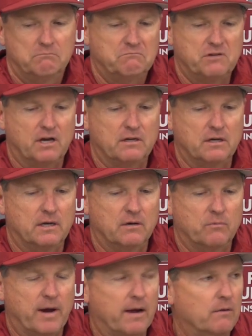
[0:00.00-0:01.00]
Jake didn't
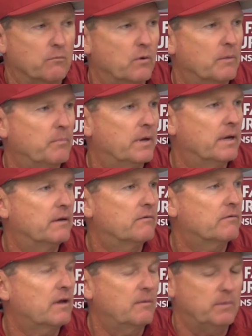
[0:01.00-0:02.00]
get rattled one bit.
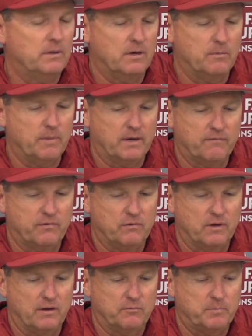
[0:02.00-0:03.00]
Just came in there and made a few
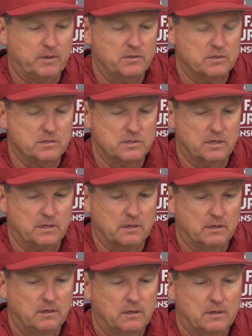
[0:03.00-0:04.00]
nice pitches and
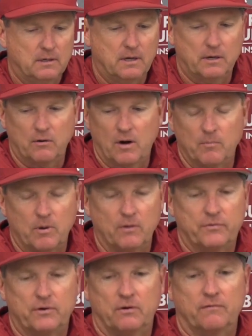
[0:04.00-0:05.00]
got a ground ball
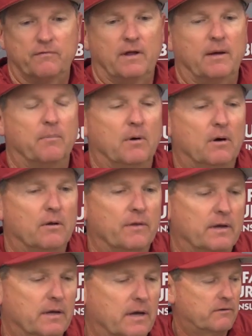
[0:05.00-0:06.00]
third, a fly ball, and
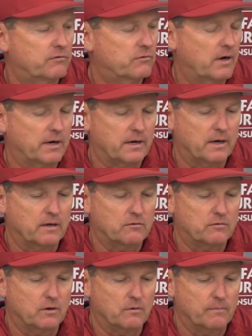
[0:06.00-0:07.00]
then he the strikeout.
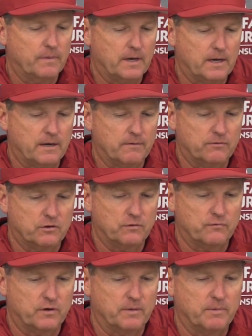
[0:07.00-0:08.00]
So uh, it was good
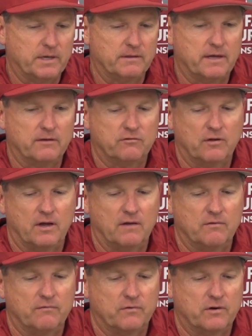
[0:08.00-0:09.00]
for him to get that
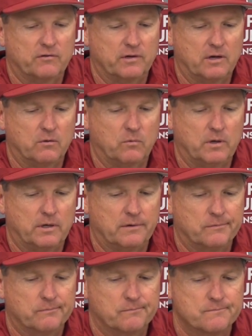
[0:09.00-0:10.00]
save and for us to get a win.
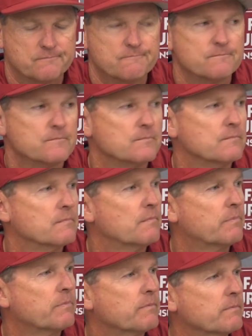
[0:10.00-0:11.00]
Cole got you
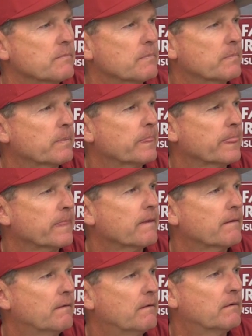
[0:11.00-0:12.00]
kind of an extra
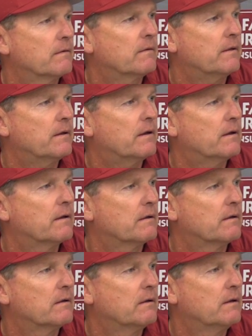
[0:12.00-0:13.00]
run at the end. Yeah,
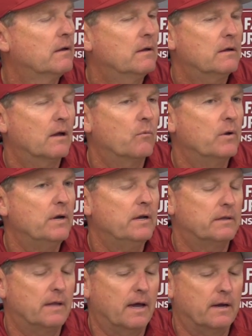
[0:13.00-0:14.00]
the yeah, we
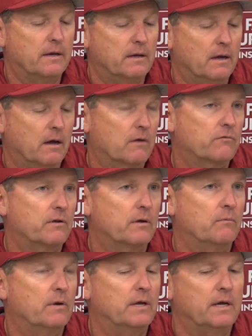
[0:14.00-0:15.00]
needed that. And honestly,
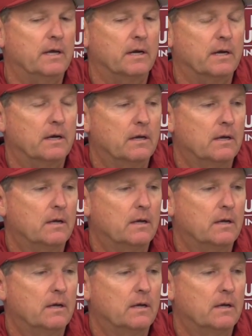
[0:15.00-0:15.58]
when he hit it.